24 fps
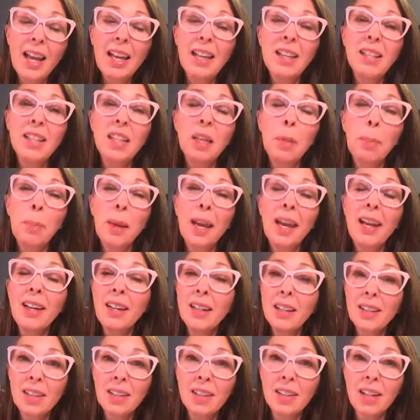is he
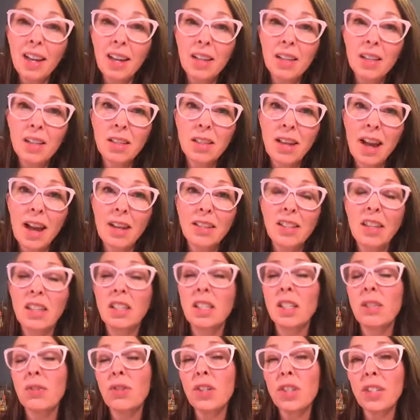painted these haystacks at
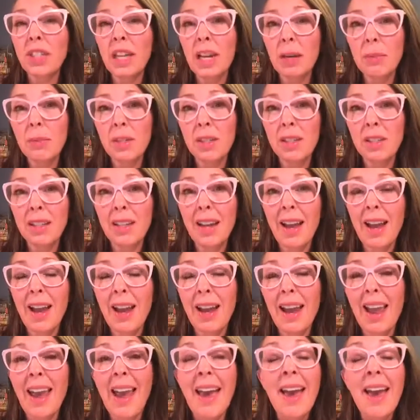different times of the day